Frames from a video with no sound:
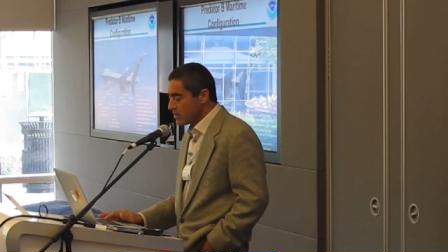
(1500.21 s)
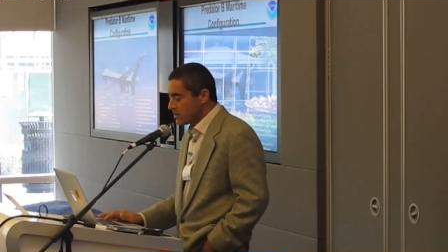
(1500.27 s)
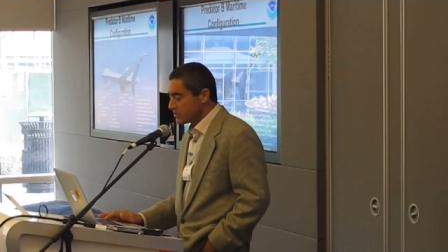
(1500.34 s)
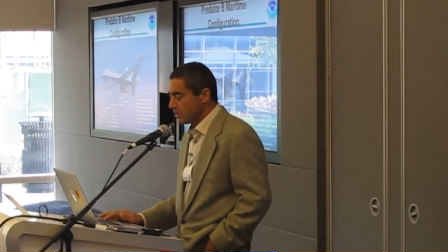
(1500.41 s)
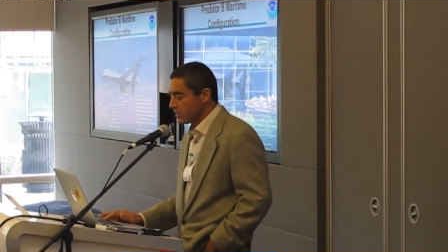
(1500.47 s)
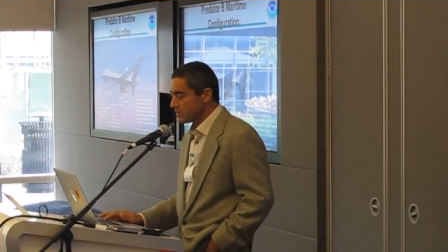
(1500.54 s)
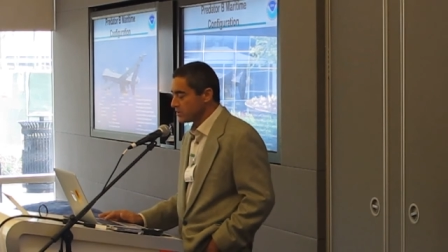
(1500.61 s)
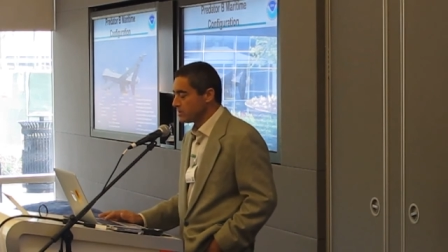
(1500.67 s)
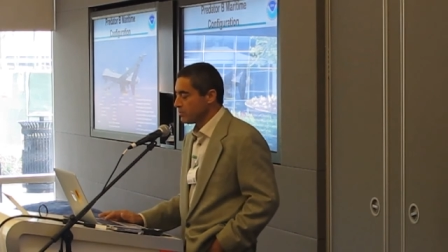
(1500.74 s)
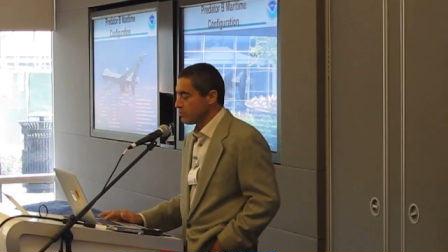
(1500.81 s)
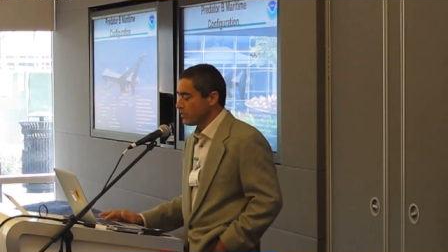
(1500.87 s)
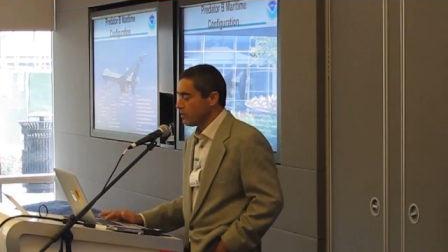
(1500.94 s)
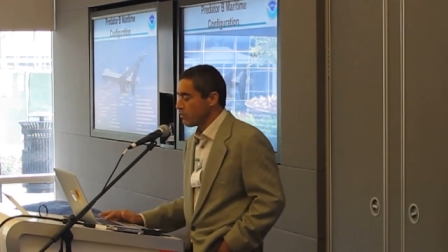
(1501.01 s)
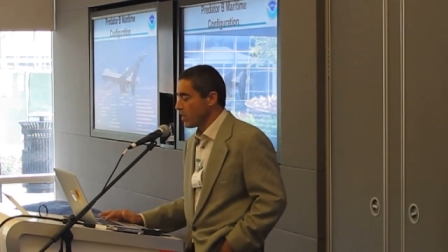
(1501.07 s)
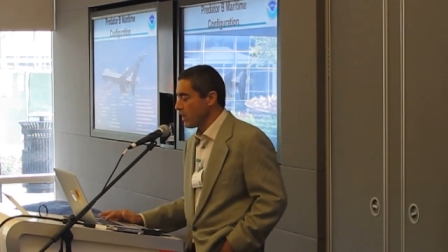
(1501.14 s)
So here's
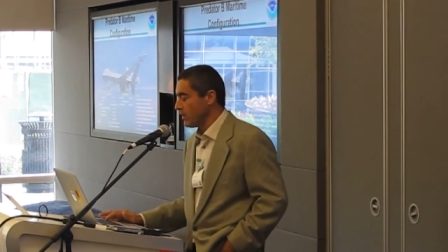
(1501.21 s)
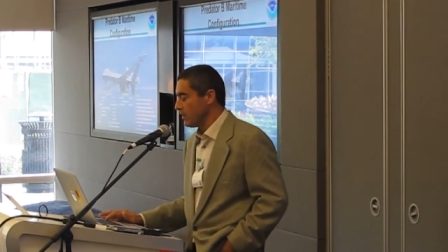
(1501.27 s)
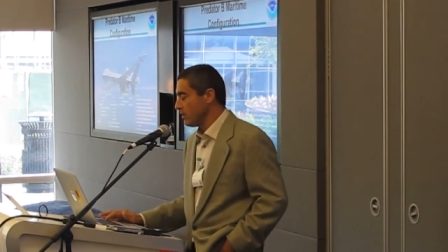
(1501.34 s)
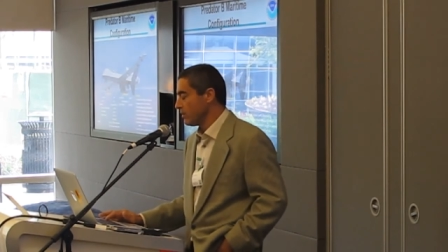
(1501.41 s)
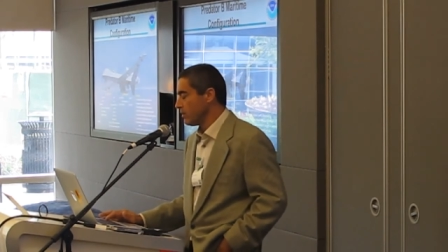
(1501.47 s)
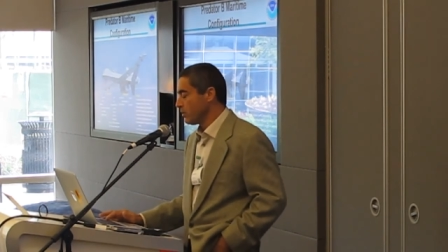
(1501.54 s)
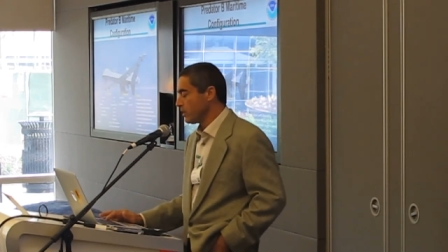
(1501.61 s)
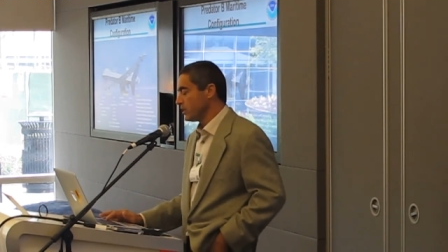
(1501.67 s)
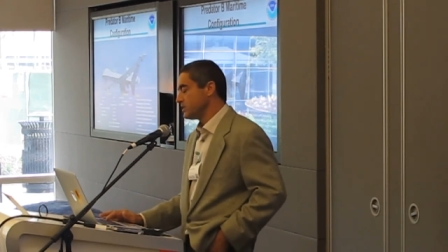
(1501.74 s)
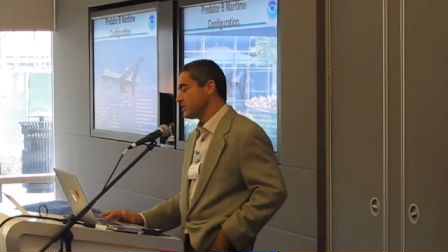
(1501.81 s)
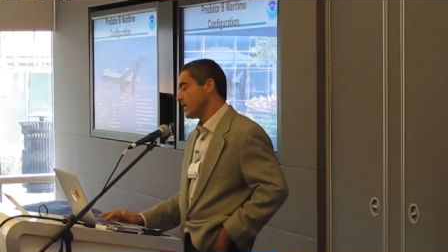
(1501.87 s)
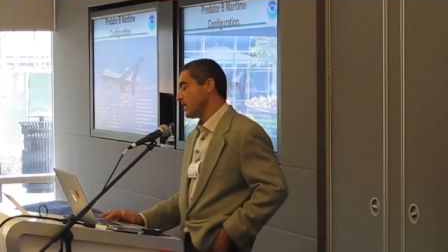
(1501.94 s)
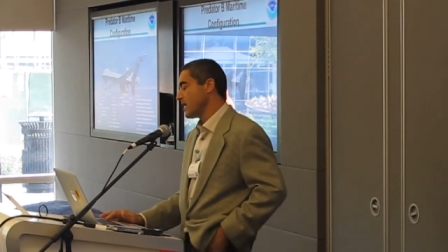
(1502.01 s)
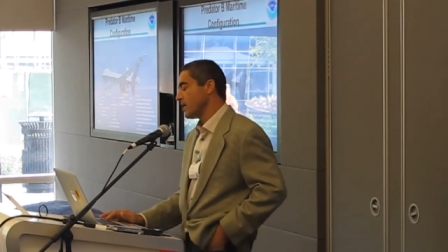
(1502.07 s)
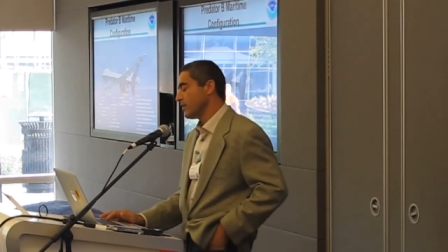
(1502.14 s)
the predator that we're going to
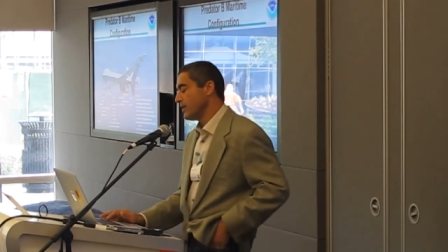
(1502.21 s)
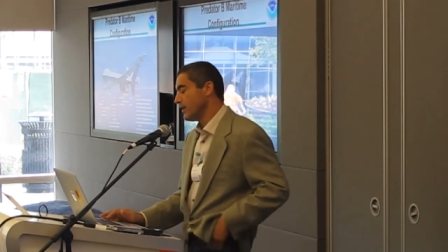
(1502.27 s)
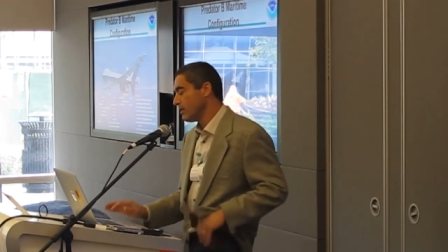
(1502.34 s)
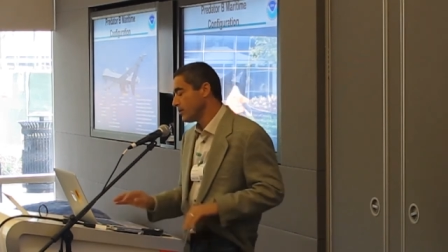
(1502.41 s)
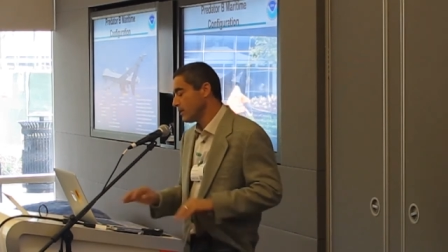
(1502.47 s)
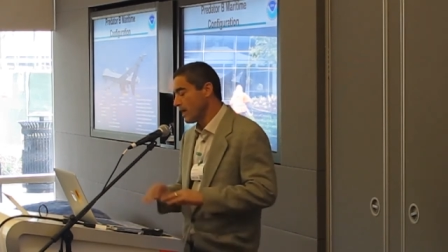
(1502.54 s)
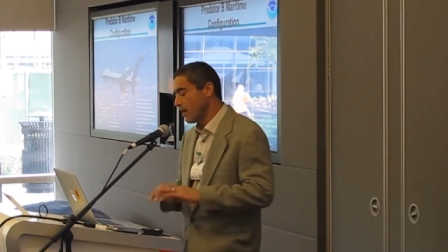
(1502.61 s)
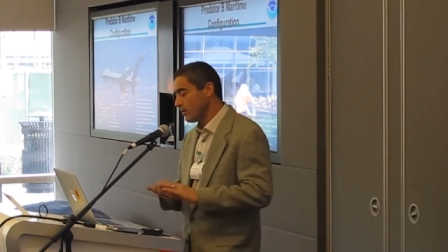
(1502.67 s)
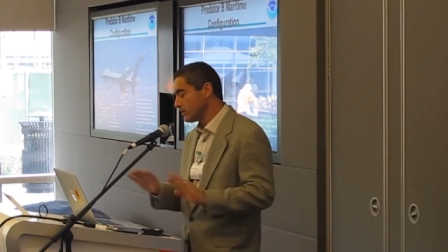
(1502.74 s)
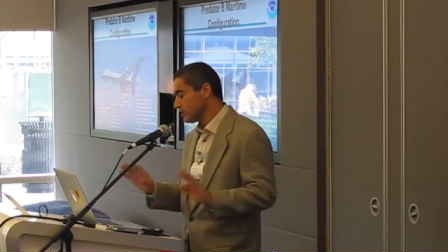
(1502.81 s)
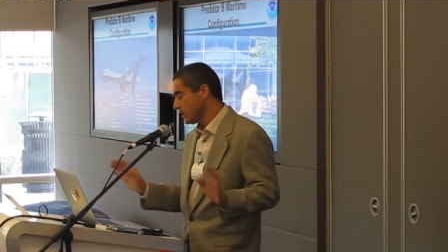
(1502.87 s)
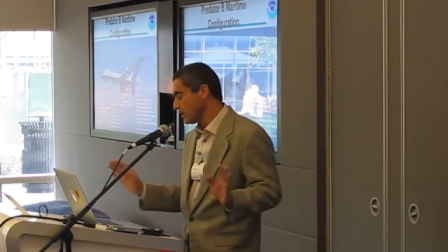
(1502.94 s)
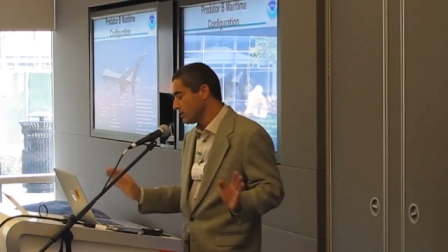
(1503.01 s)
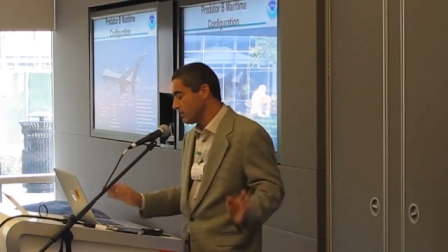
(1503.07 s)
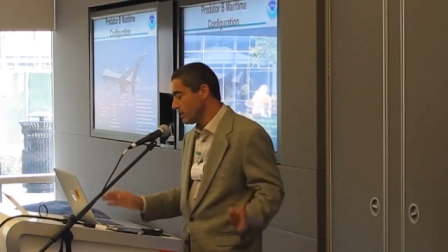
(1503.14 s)
take out there. Now we're
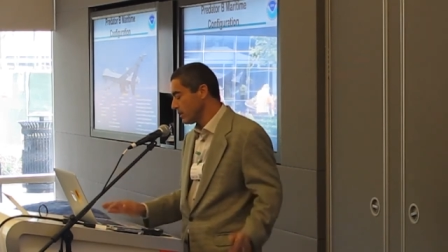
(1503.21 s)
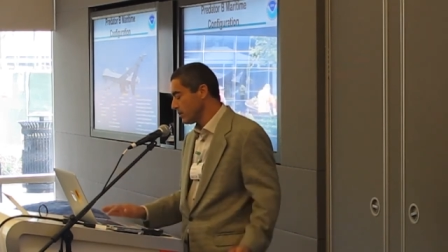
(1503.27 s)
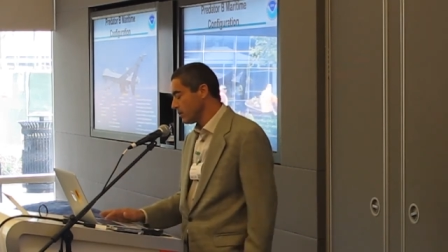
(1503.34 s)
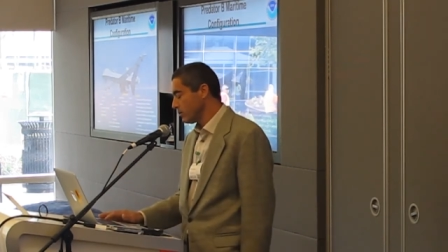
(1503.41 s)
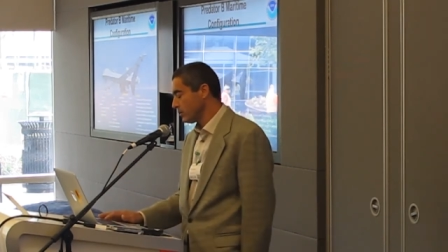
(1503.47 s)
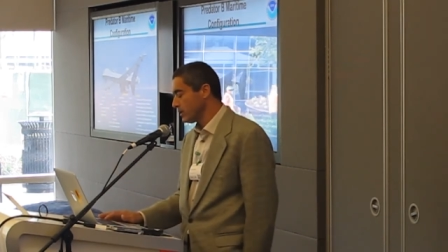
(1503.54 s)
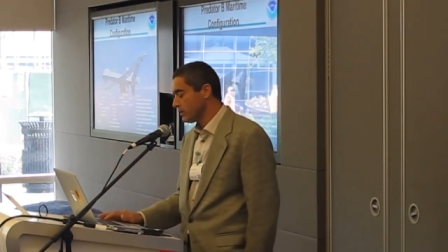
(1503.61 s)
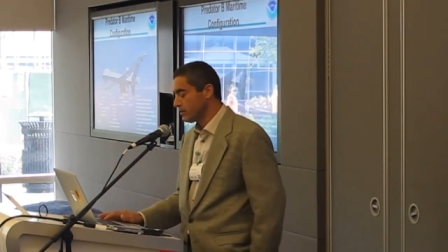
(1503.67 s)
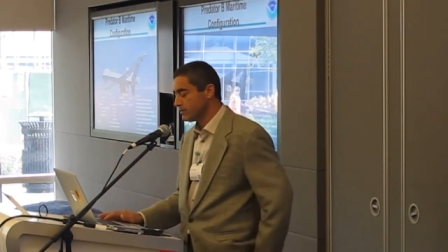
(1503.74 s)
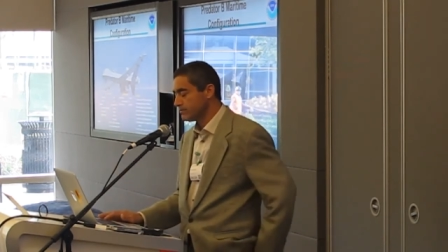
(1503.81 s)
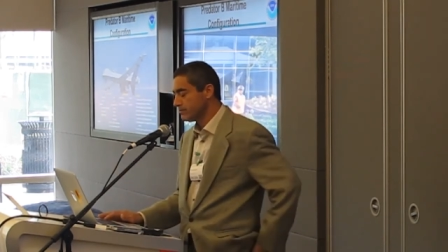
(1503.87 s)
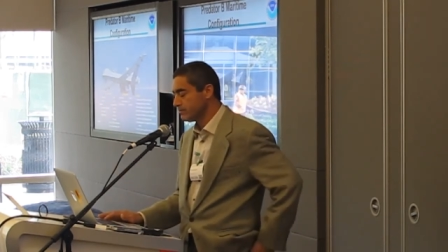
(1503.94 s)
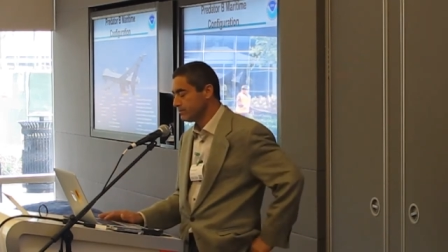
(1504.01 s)
talking about a whole other